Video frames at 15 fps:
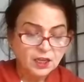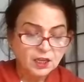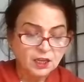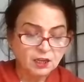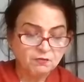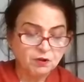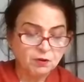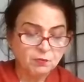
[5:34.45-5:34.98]

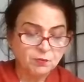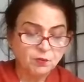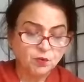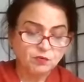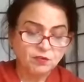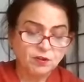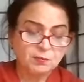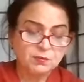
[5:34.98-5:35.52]
he will
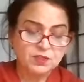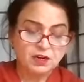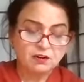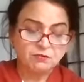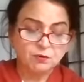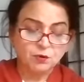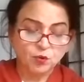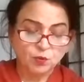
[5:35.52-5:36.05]
prove
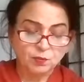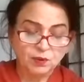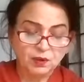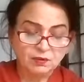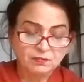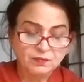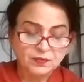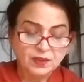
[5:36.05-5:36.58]
himself noble.